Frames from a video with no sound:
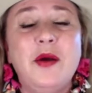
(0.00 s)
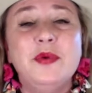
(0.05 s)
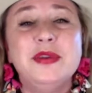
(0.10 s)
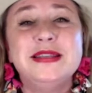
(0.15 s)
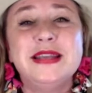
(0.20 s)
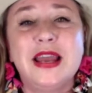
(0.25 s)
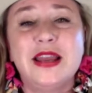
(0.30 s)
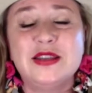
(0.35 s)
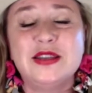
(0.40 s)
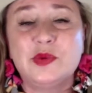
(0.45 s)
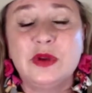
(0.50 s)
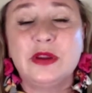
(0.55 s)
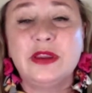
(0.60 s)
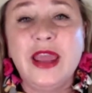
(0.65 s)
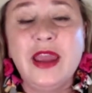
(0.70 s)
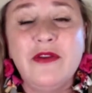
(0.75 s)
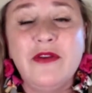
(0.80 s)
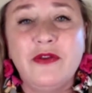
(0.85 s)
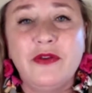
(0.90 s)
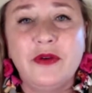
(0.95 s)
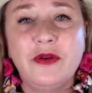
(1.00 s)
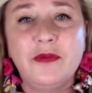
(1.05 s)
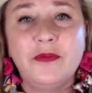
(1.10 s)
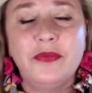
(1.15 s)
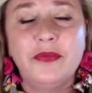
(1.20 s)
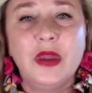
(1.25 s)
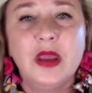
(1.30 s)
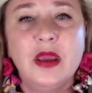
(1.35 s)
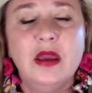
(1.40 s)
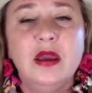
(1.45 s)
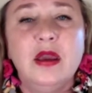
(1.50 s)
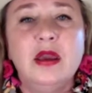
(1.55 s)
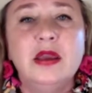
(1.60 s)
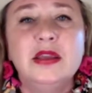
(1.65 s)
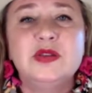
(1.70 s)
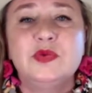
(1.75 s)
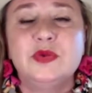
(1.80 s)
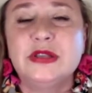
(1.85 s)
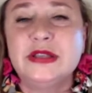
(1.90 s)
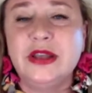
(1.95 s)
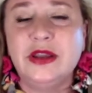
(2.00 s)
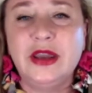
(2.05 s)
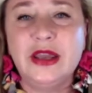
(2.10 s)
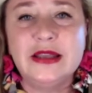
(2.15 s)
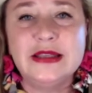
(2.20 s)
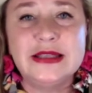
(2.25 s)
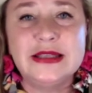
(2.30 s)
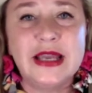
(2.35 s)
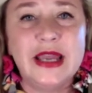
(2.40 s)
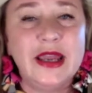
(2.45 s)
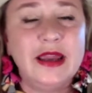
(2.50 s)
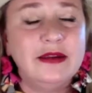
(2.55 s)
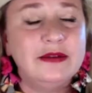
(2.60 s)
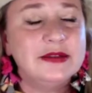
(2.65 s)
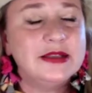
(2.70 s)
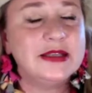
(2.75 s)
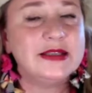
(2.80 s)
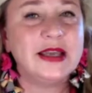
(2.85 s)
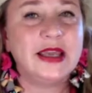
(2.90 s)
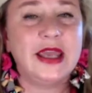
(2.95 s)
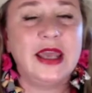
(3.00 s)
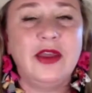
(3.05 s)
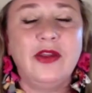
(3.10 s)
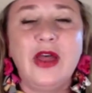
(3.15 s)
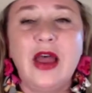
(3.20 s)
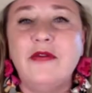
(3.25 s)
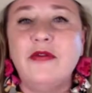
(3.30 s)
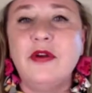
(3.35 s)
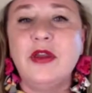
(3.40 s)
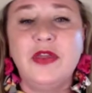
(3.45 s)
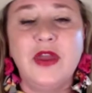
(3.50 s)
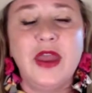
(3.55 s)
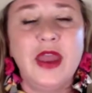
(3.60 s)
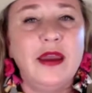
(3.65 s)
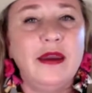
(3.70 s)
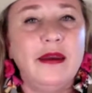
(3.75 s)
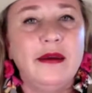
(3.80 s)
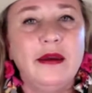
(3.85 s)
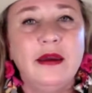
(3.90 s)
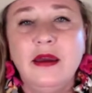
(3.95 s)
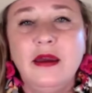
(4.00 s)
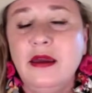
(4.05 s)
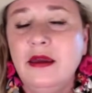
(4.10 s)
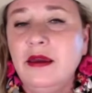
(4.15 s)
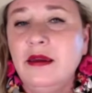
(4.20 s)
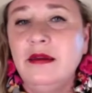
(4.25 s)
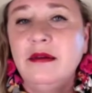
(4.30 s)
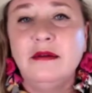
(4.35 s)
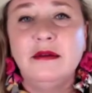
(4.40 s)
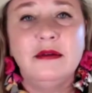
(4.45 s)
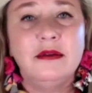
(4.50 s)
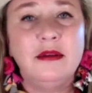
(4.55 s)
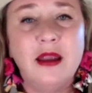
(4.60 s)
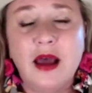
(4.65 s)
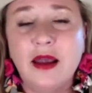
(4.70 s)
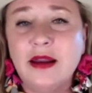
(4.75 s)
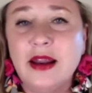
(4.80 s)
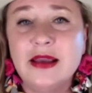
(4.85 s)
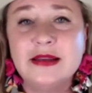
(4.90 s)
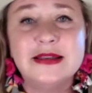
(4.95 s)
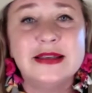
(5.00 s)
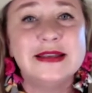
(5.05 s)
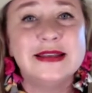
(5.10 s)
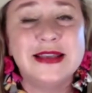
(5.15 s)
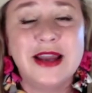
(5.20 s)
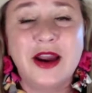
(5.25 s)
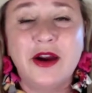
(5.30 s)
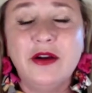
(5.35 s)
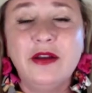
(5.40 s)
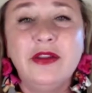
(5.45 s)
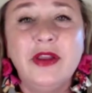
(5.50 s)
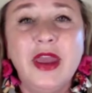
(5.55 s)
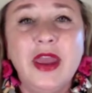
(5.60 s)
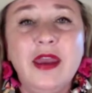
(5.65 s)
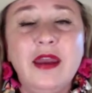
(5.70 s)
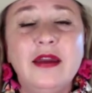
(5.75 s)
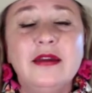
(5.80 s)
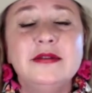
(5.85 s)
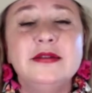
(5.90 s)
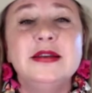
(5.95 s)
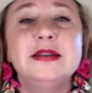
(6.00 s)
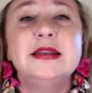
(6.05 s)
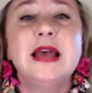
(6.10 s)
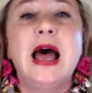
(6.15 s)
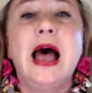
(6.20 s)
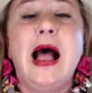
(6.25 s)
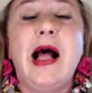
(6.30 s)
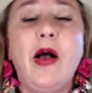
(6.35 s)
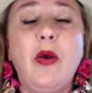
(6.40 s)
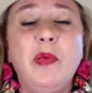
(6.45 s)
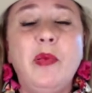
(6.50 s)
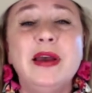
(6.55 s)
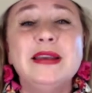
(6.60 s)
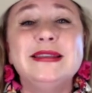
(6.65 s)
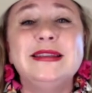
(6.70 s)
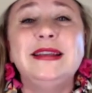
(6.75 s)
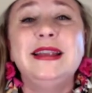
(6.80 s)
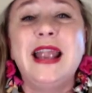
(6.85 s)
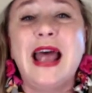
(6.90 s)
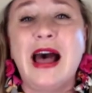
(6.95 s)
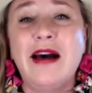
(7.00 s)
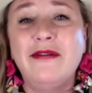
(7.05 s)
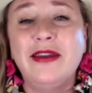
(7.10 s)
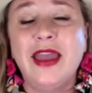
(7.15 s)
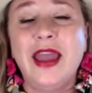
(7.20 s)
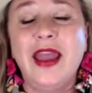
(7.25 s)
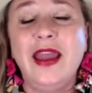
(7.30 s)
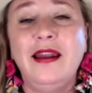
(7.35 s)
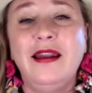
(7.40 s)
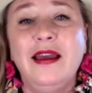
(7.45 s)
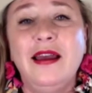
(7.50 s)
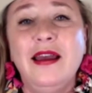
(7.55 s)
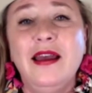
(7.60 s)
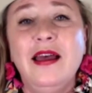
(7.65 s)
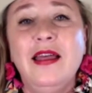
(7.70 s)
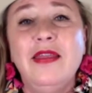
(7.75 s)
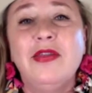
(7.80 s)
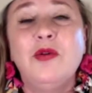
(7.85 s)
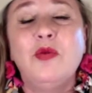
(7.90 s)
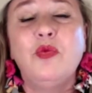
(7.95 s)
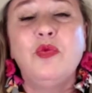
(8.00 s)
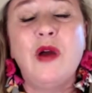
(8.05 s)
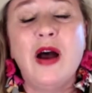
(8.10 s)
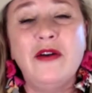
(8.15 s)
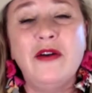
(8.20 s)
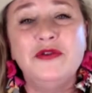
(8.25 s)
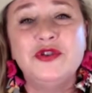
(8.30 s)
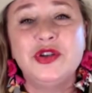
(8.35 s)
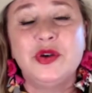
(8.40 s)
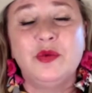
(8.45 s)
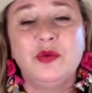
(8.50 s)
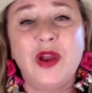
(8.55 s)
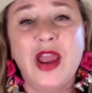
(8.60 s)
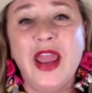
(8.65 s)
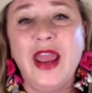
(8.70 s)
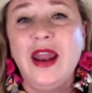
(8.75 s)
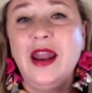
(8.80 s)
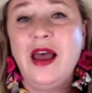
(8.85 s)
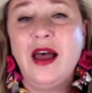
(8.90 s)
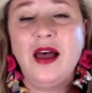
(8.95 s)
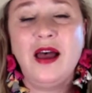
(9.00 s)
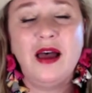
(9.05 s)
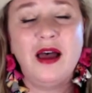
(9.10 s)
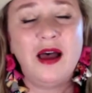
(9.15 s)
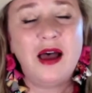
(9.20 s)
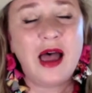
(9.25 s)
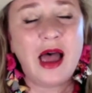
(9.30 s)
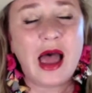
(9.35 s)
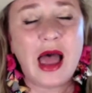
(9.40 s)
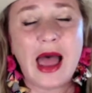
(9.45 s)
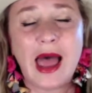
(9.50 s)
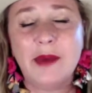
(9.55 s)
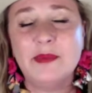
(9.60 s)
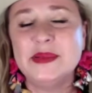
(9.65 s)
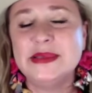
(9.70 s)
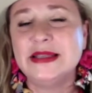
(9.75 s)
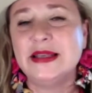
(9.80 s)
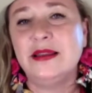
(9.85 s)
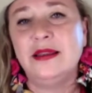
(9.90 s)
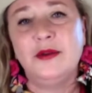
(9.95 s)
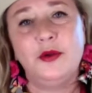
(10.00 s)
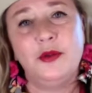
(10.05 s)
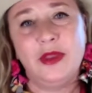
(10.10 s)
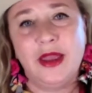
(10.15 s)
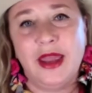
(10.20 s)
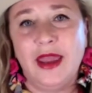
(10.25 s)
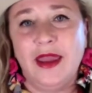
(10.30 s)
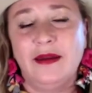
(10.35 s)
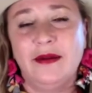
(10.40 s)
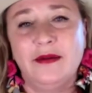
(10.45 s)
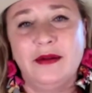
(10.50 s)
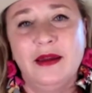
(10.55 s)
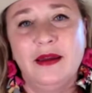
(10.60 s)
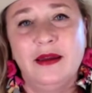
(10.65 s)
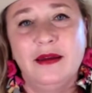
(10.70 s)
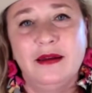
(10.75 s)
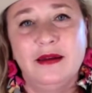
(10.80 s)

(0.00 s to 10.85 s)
I would say it's relief, it's resiliency. Does it heal everything? Not necessarily. Does it help us navigate the rough terrain? Absolutely.